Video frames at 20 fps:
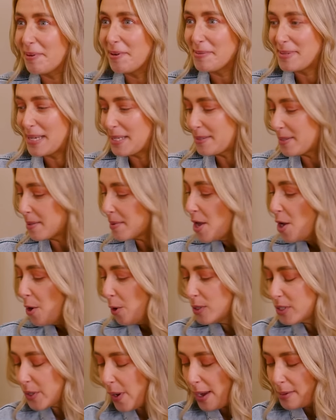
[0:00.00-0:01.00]
are obsessed with them.
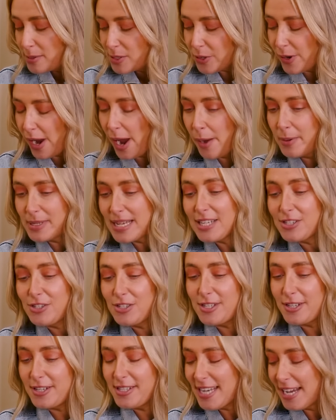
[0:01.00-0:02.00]
Also, I'm sorry, I was actually
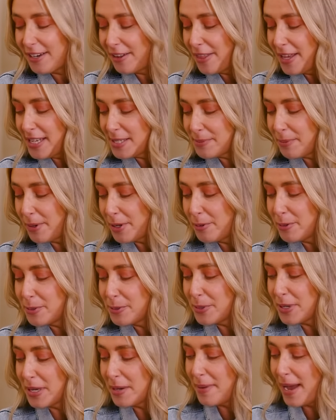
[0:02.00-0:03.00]
just looking down at this while you were talking